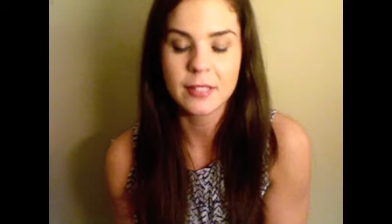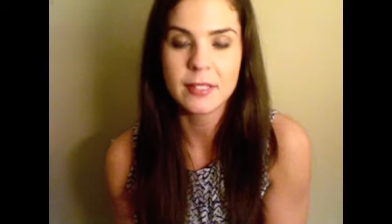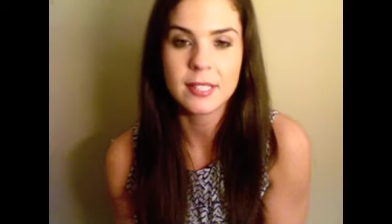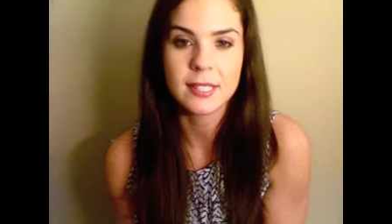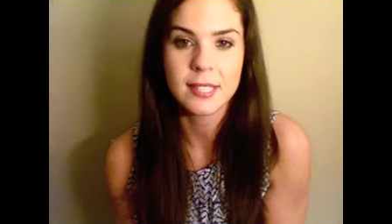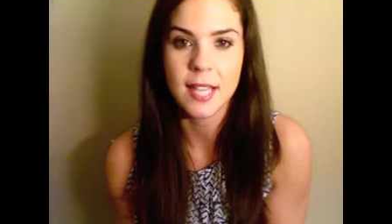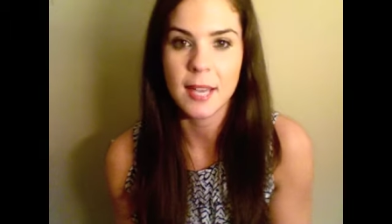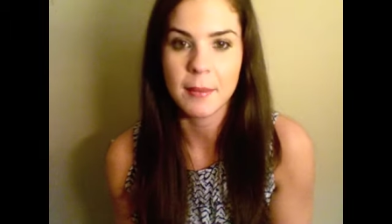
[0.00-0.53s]
the
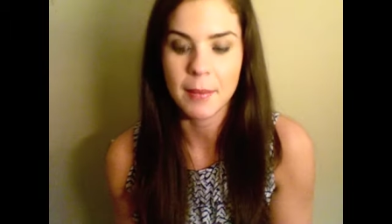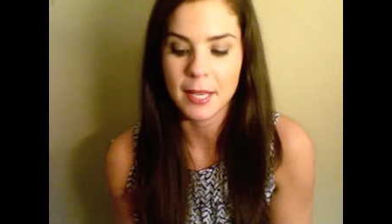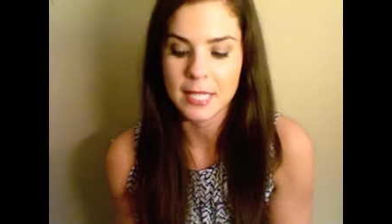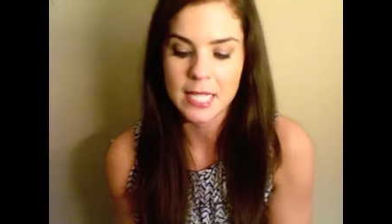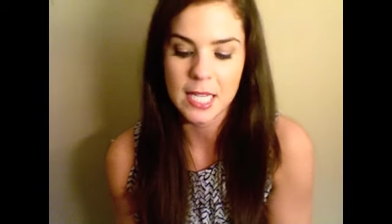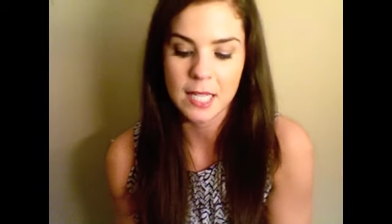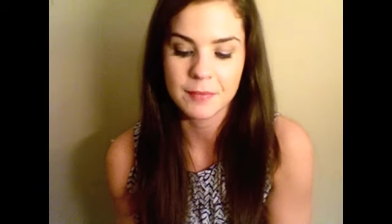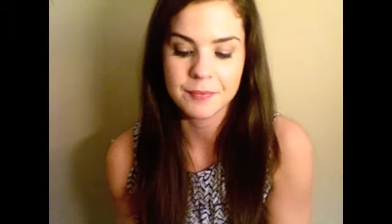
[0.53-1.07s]
same
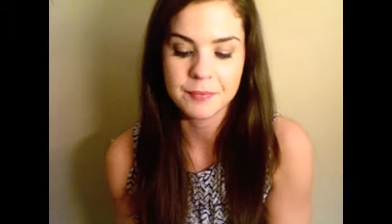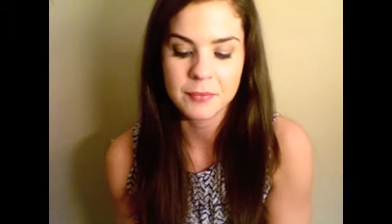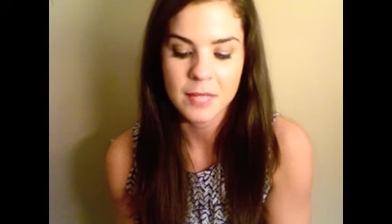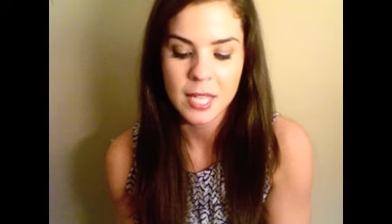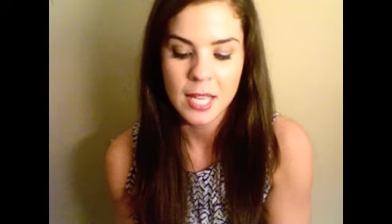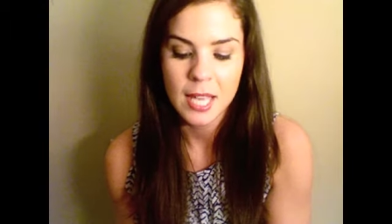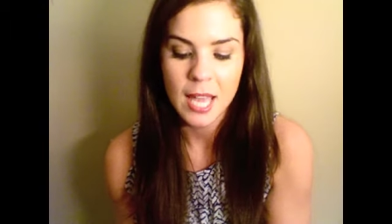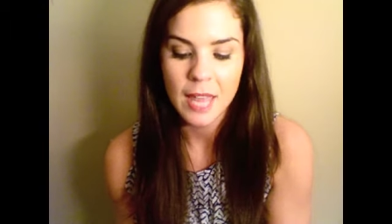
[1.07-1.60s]
idea.
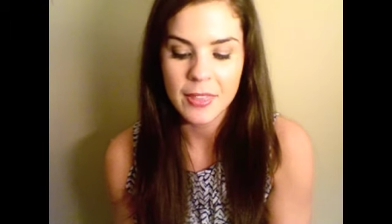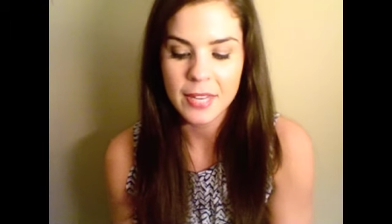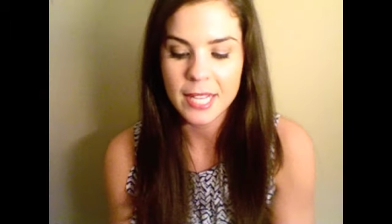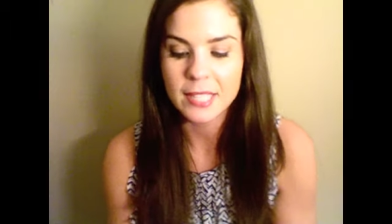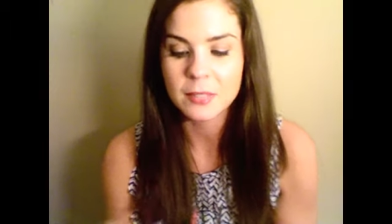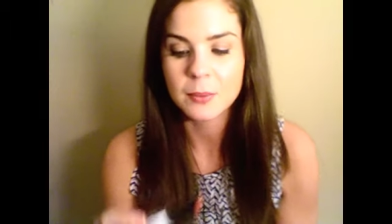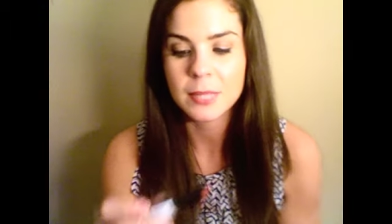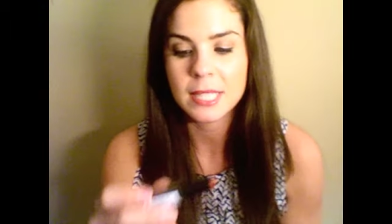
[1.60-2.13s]
And the
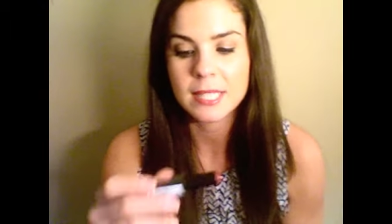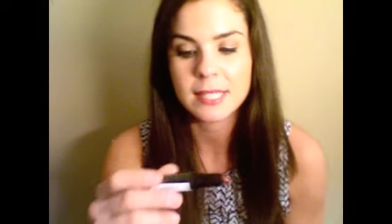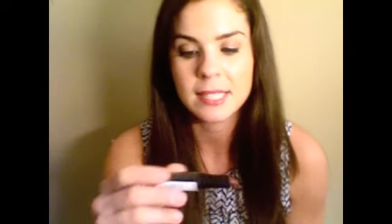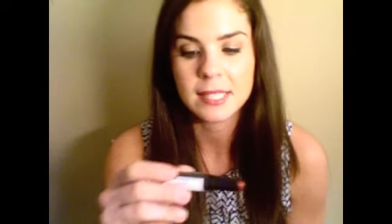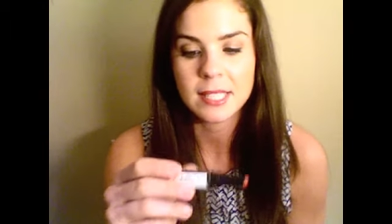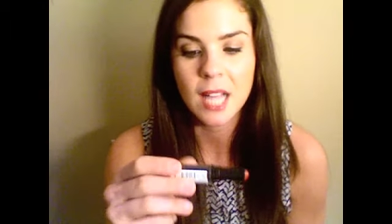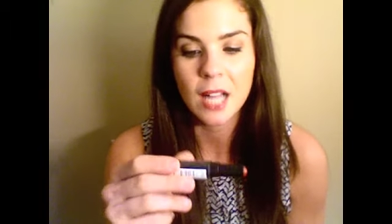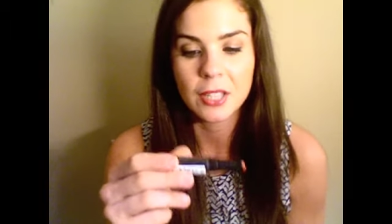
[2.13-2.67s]
next one is this
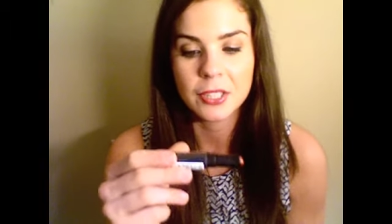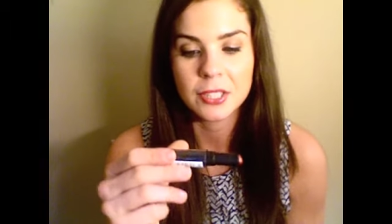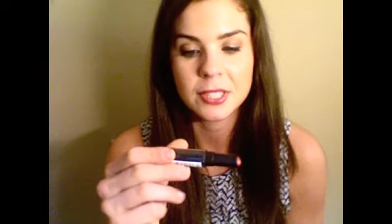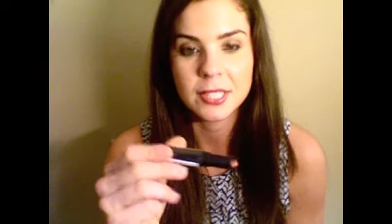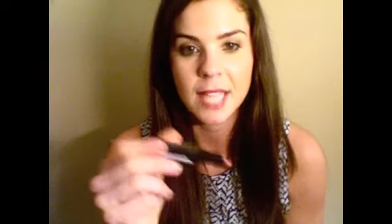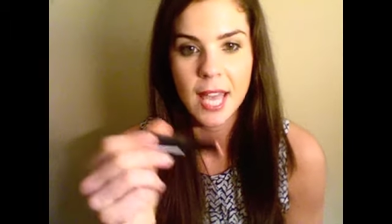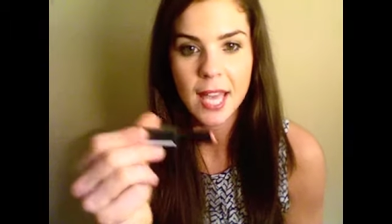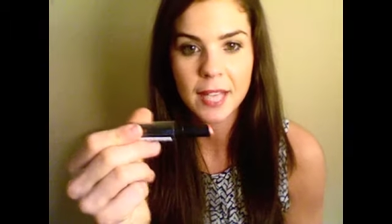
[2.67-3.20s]
Color
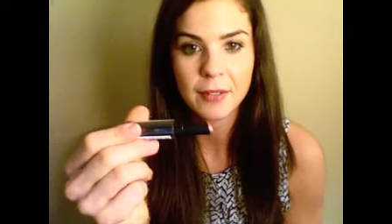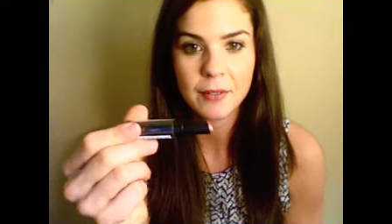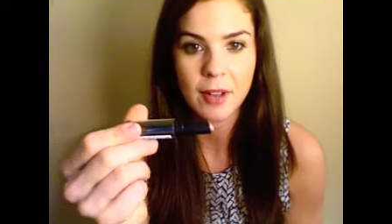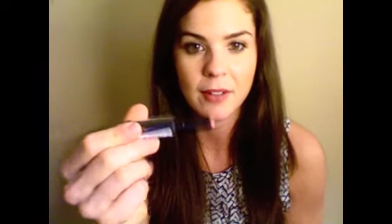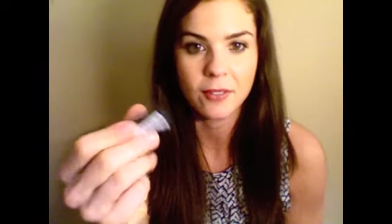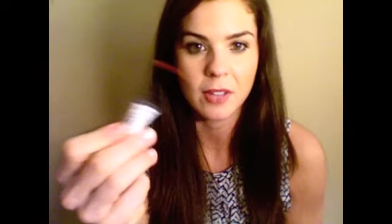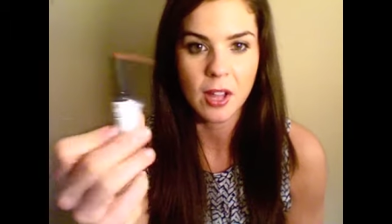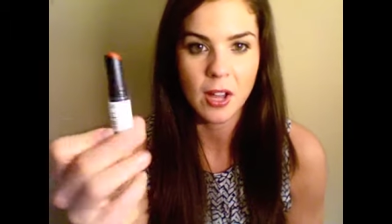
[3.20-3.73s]
Stay
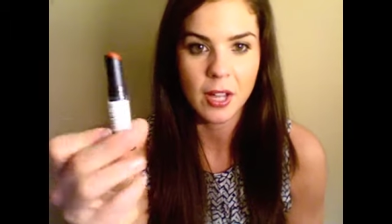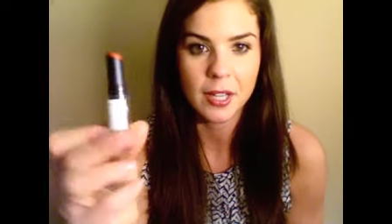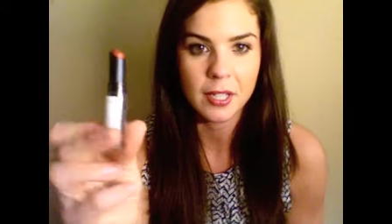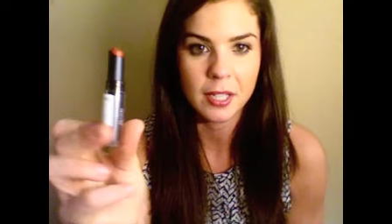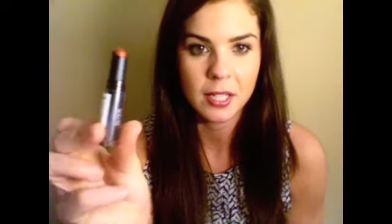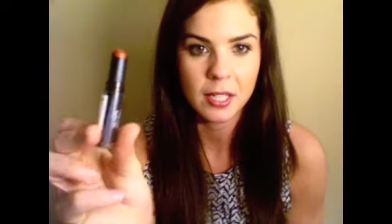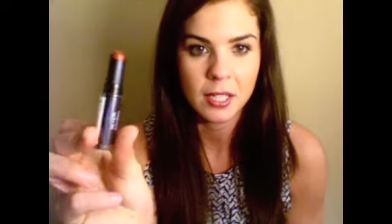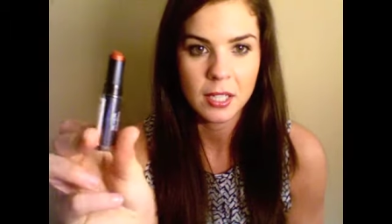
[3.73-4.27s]
Revlon
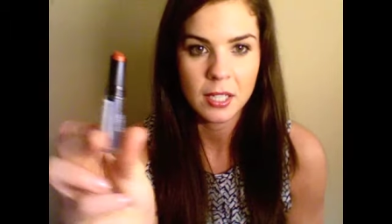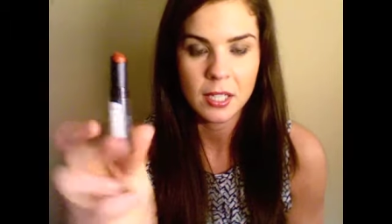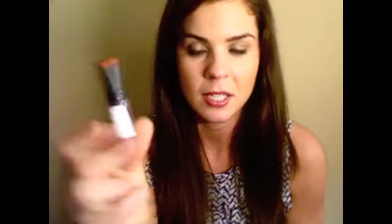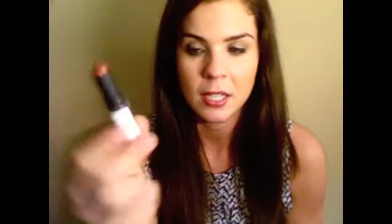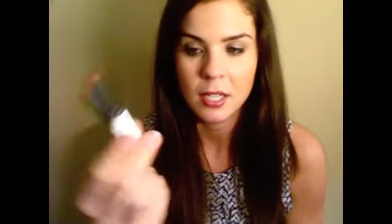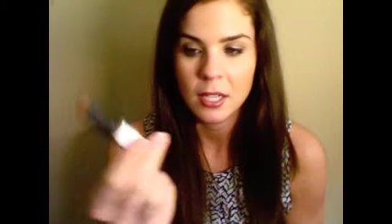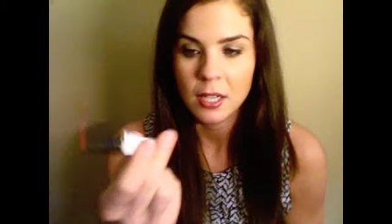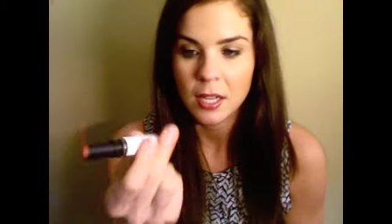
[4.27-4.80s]

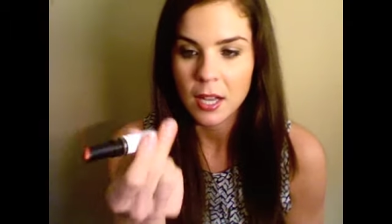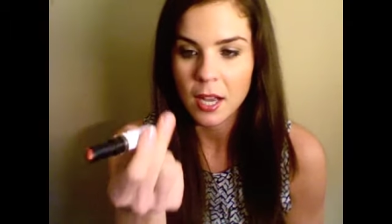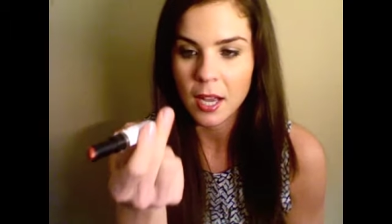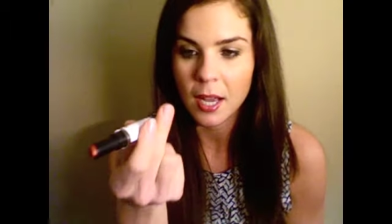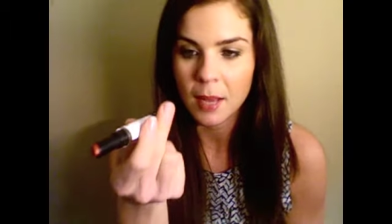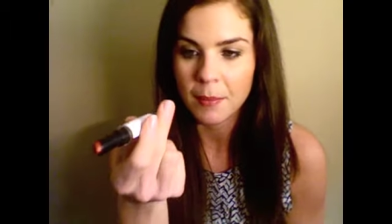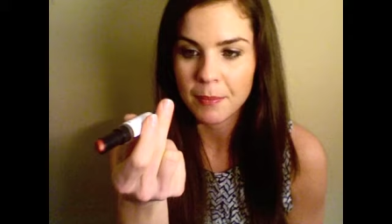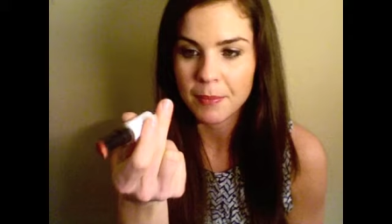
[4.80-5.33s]

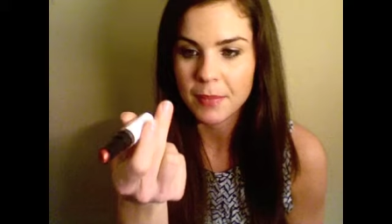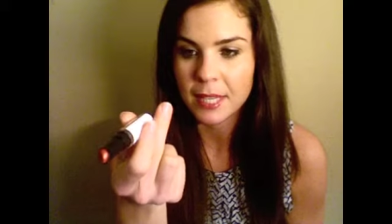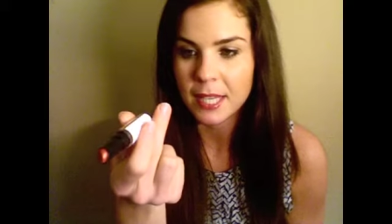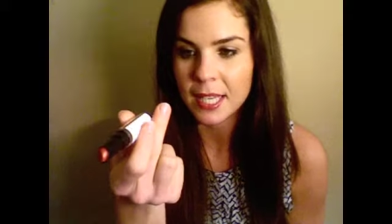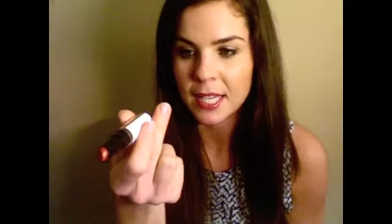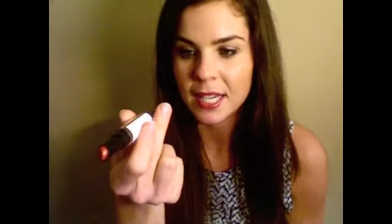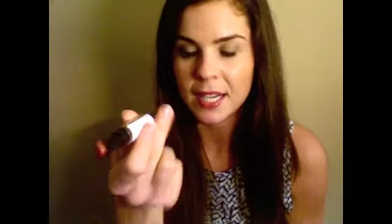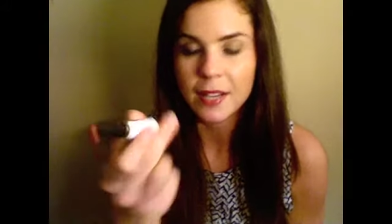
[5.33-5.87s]
um,
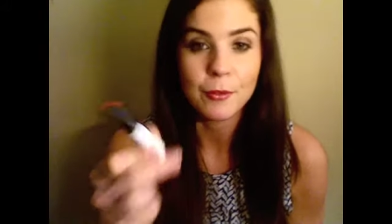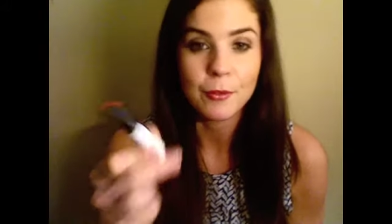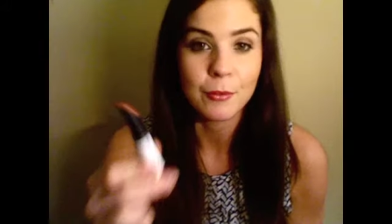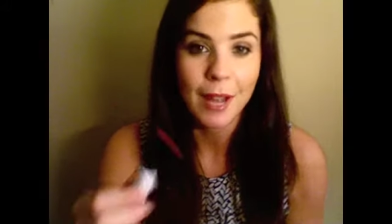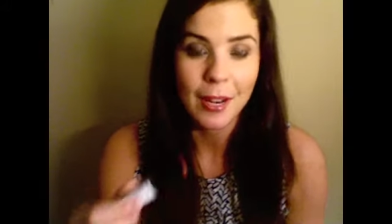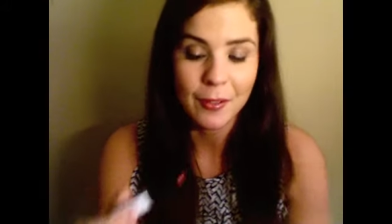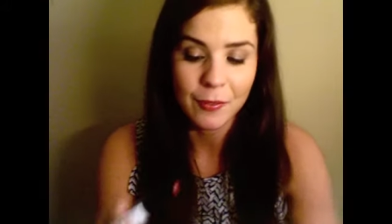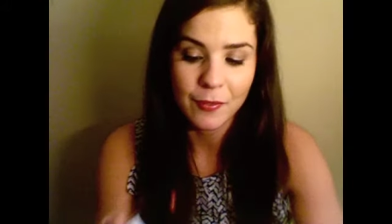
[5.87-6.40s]
in
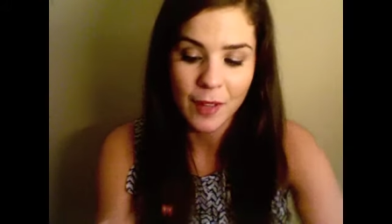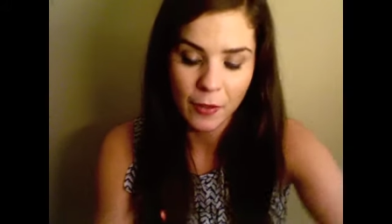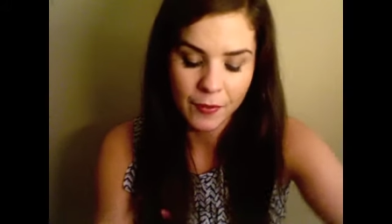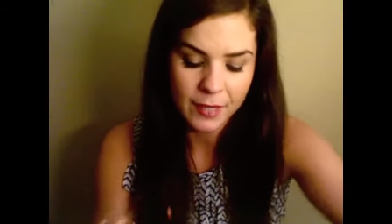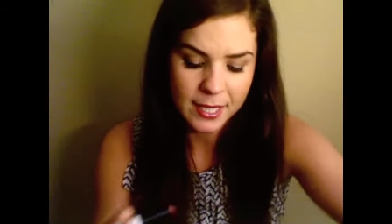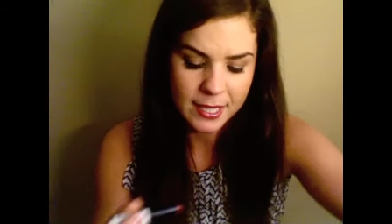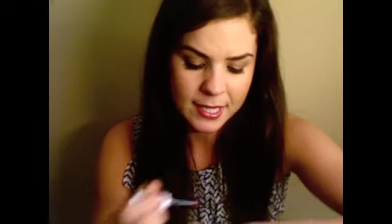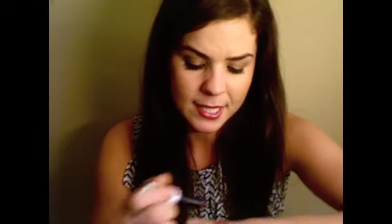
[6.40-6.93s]
Red
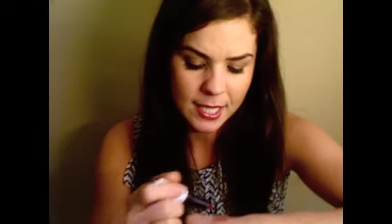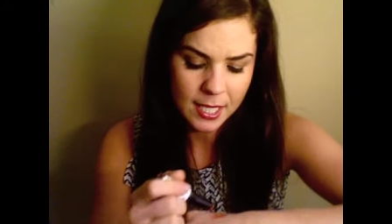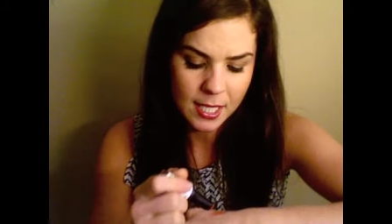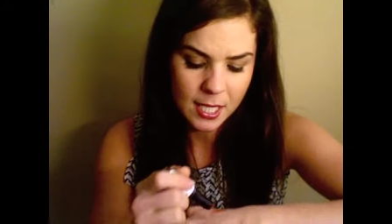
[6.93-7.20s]
Velvet.